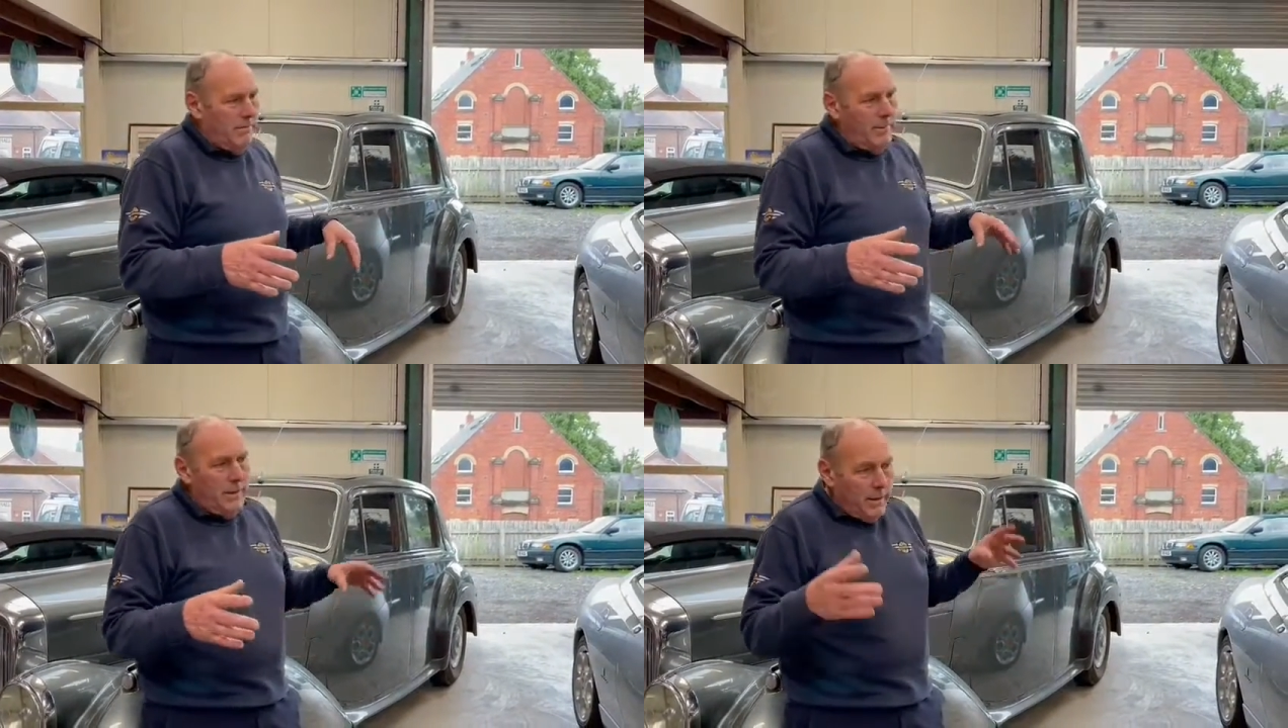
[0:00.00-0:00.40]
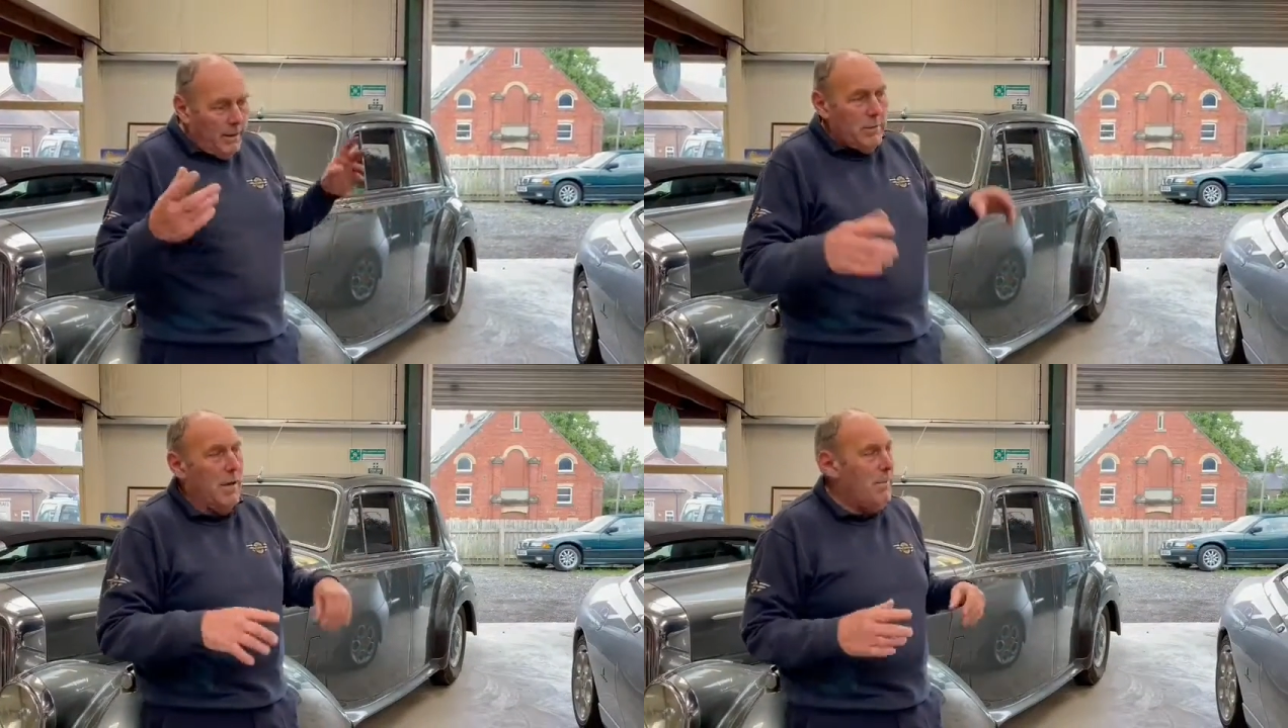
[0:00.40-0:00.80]
You
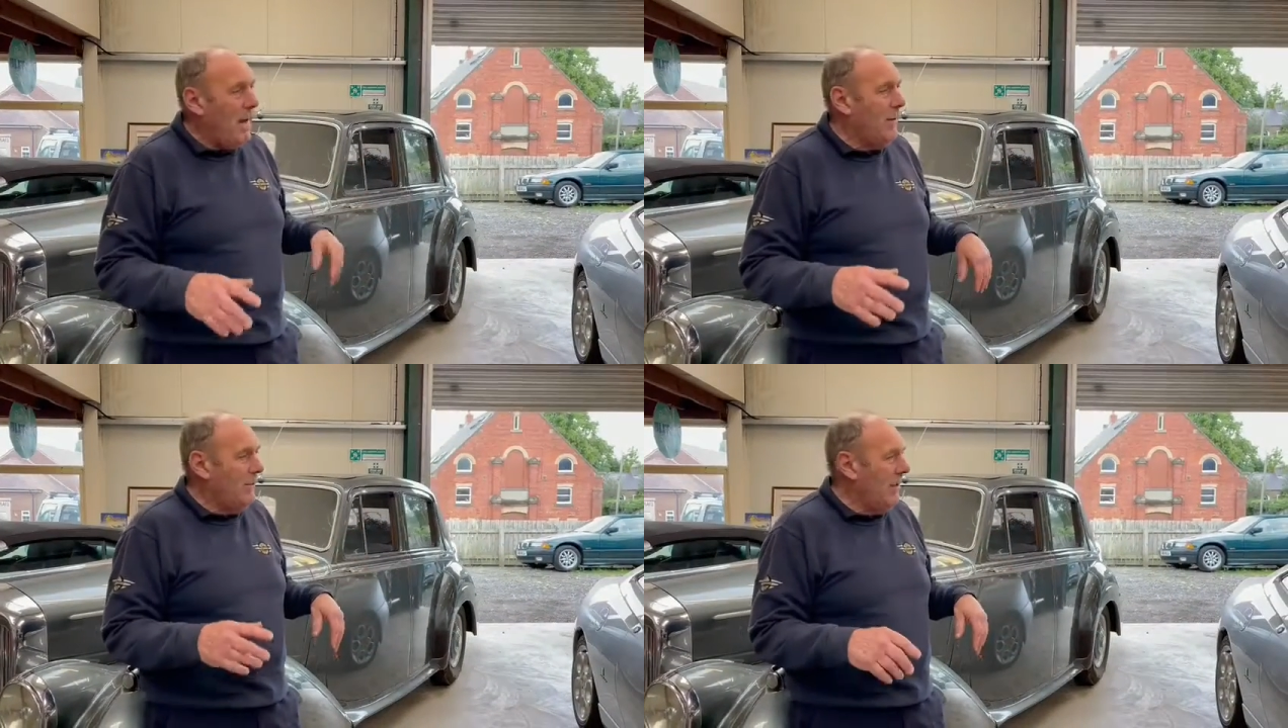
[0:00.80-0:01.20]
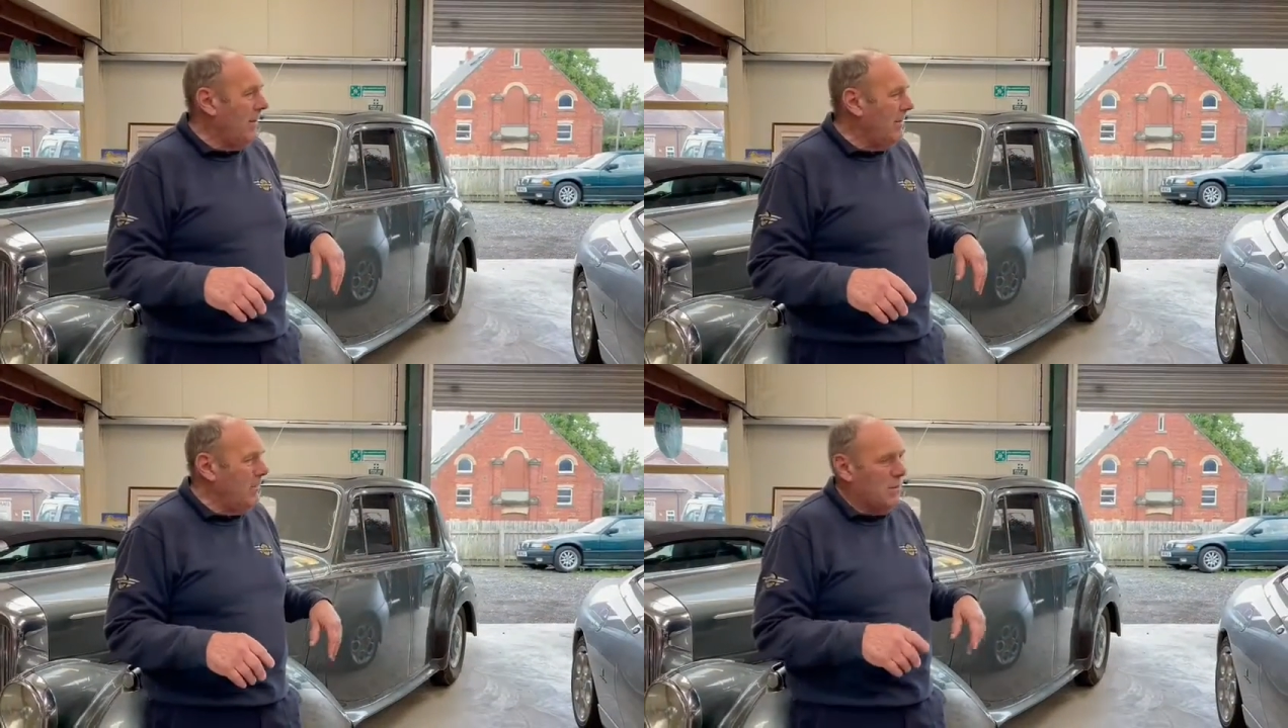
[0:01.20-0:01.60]
don't come back and
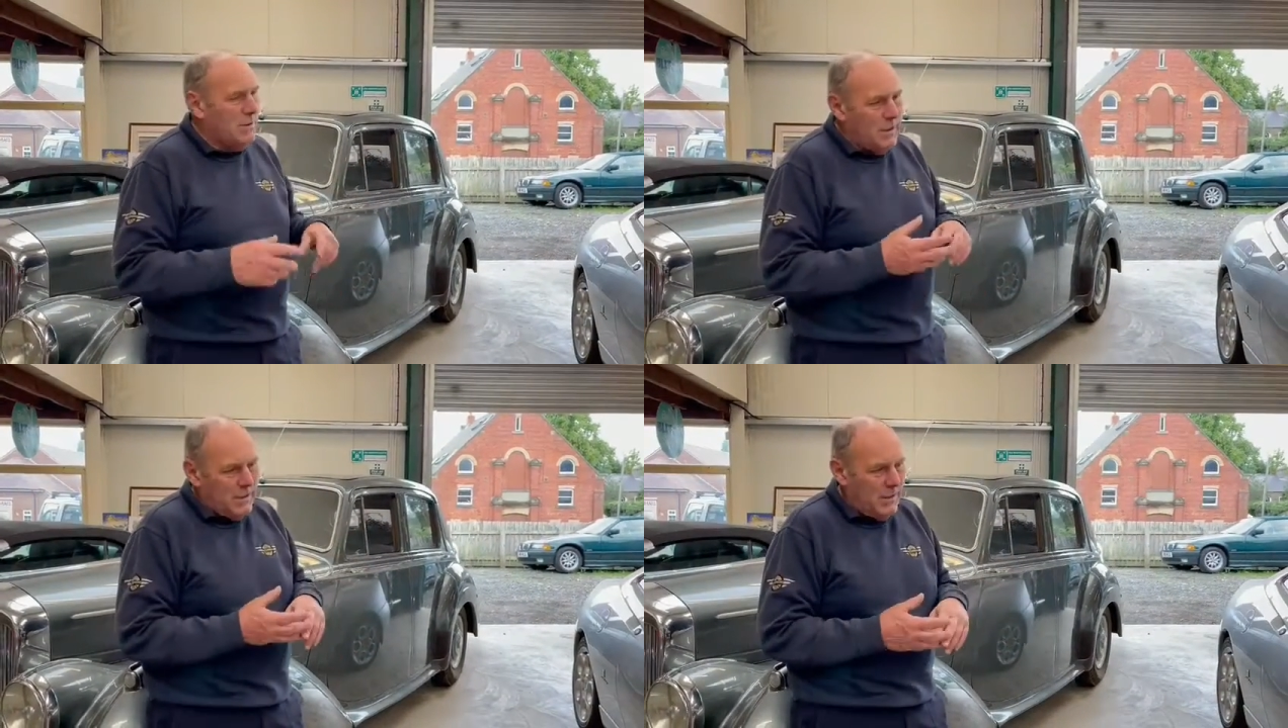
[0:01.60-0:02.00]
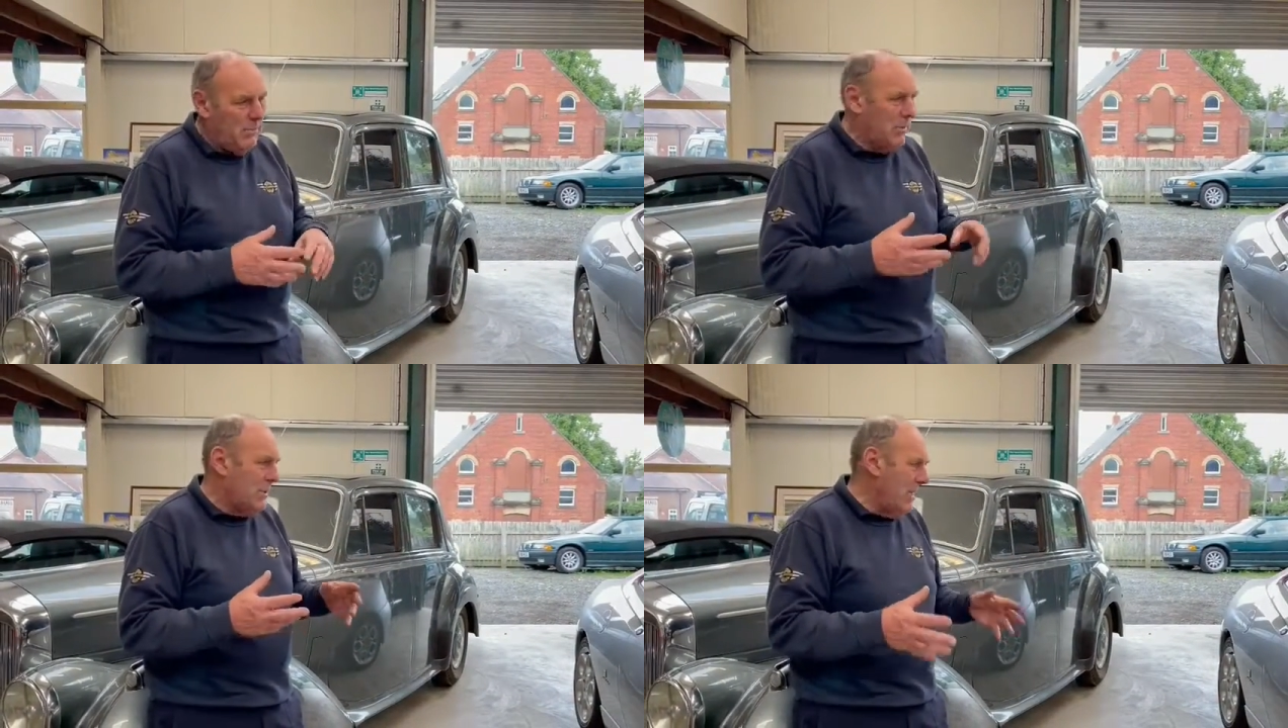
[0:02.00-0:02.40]
think, oh, it wants this, it
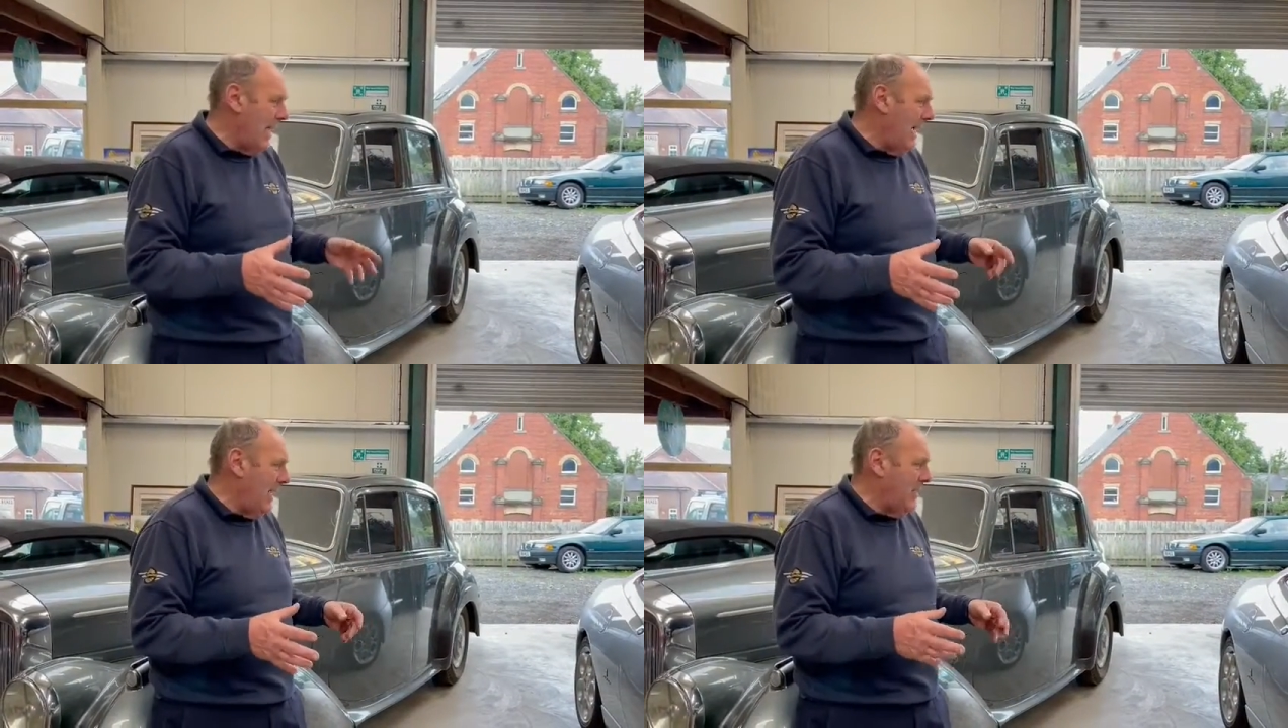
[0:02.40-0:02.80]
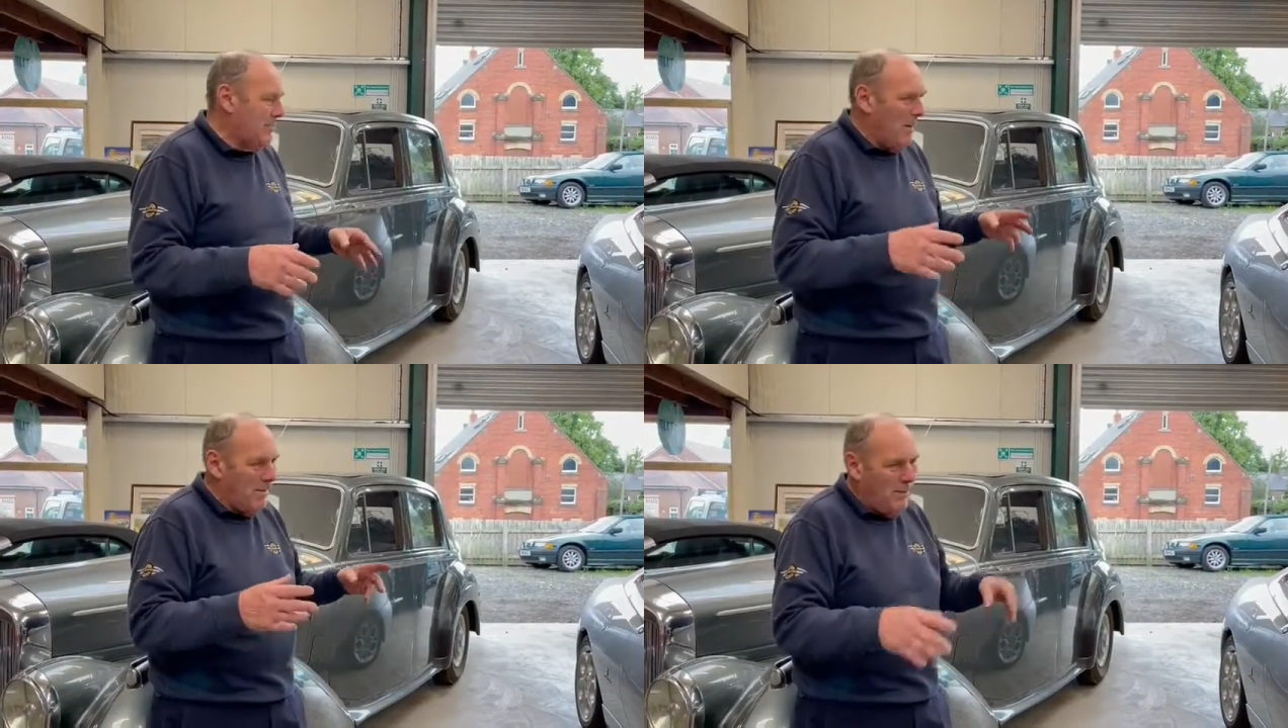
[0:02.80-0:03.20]
wants that, it's
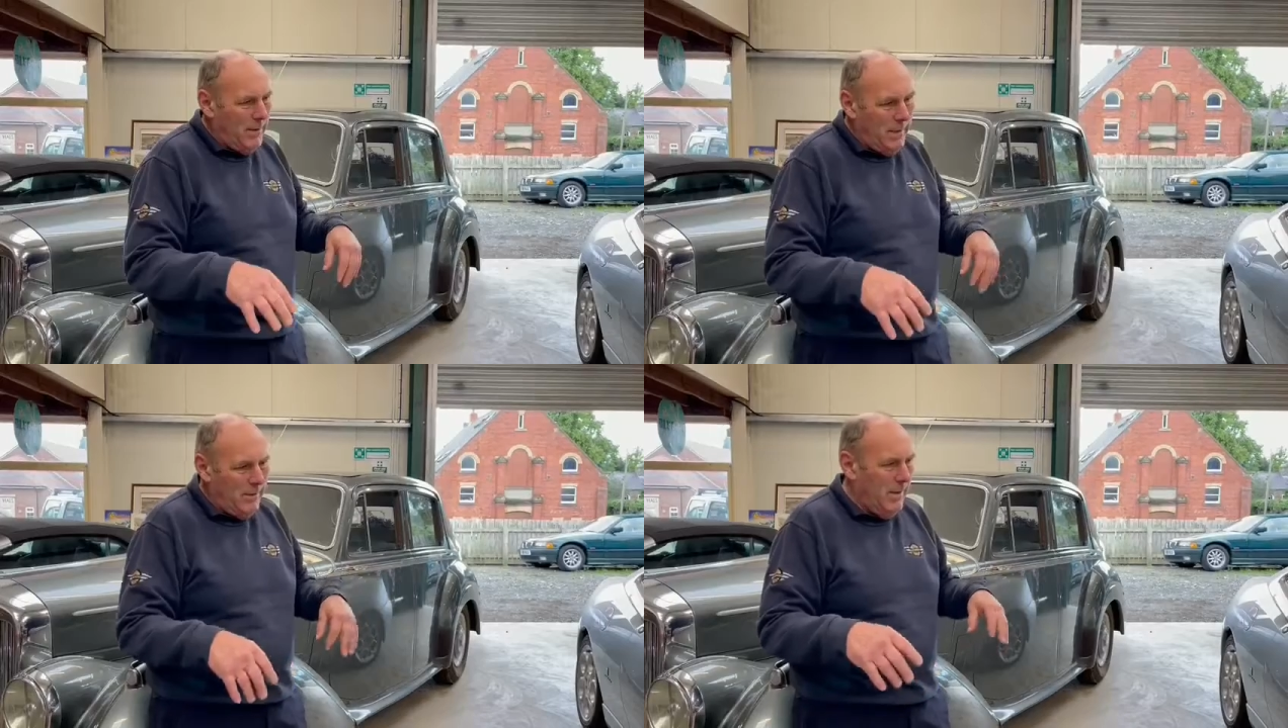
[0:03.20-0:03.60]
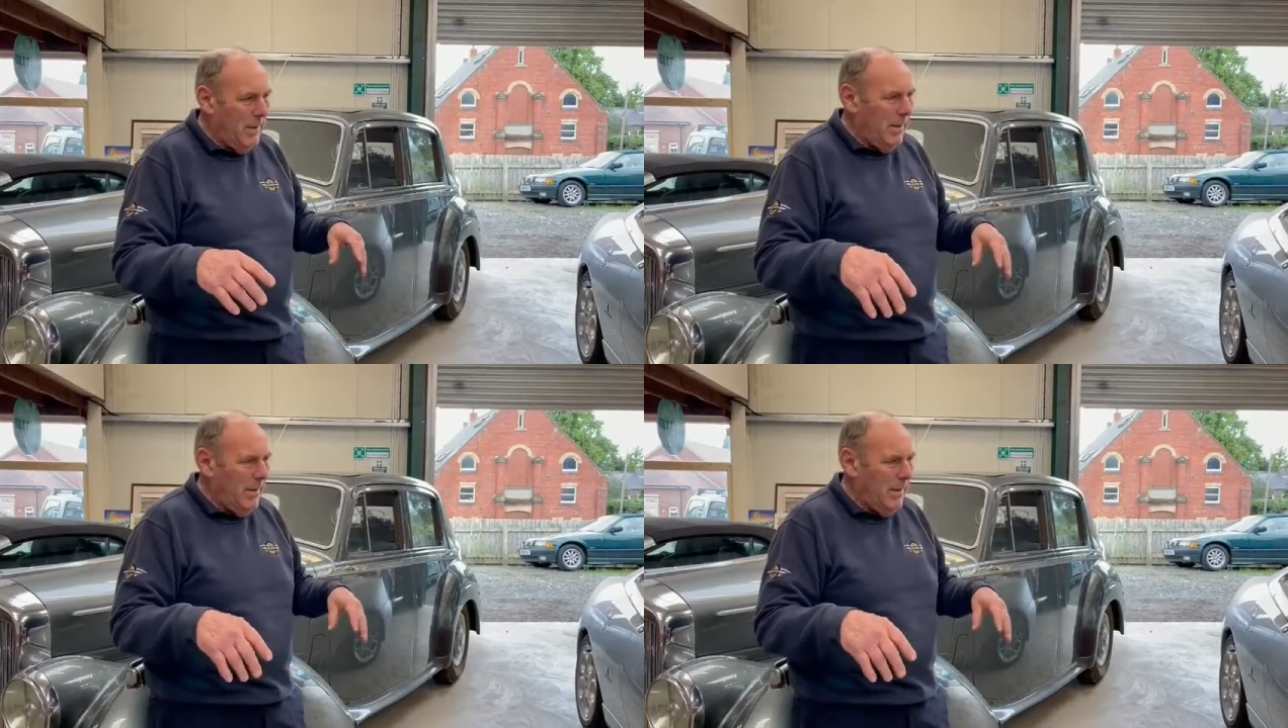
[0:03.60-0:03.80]
bumpy here,